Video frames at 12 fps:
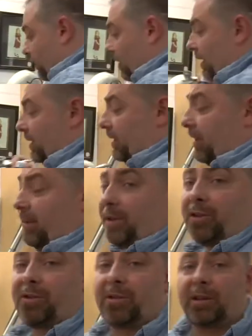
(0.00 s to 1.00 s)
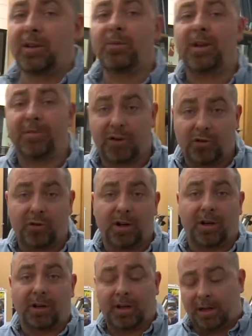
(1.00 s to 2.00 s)
I'm going to send this through a little bit of a
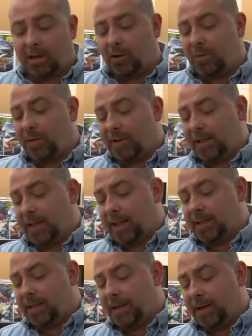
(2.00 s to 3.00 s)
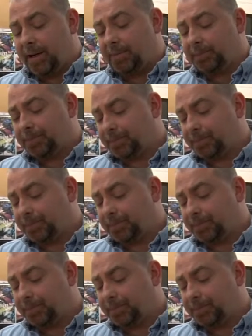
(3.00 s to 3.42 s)
drill and a little bit of a test here.